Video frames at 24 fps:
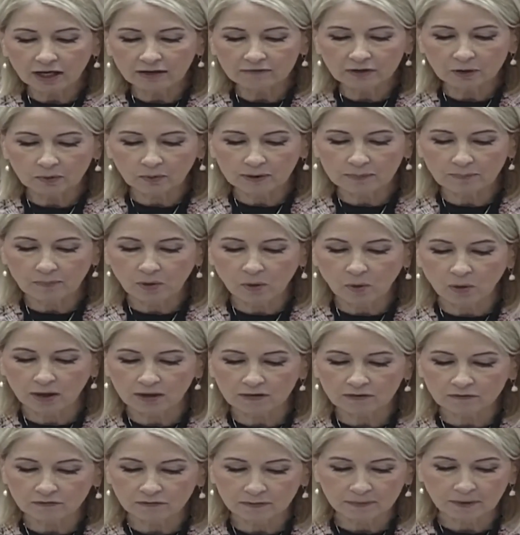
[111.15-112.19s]
of the
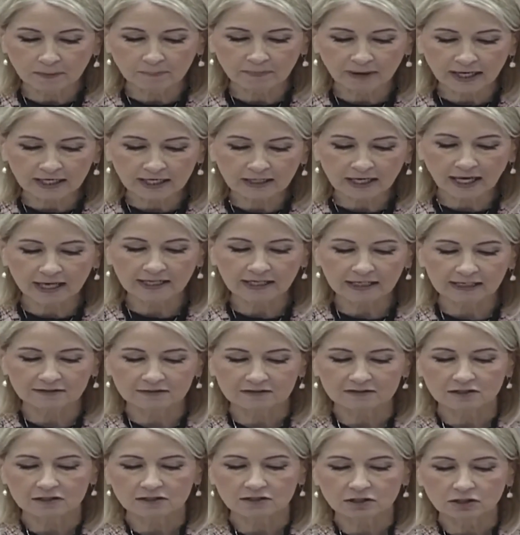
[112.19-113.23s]
report from the Buckeye
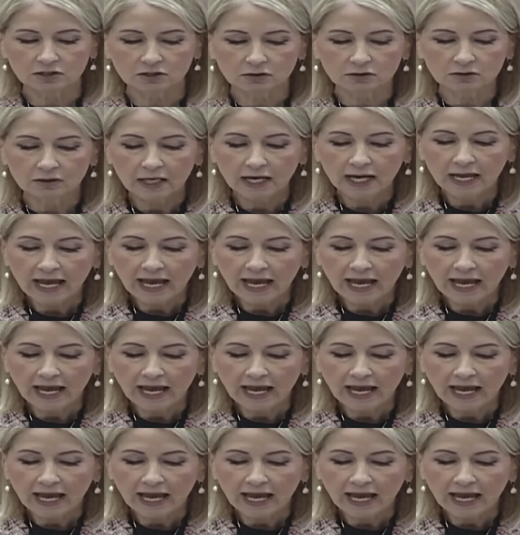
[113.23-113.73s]
Institute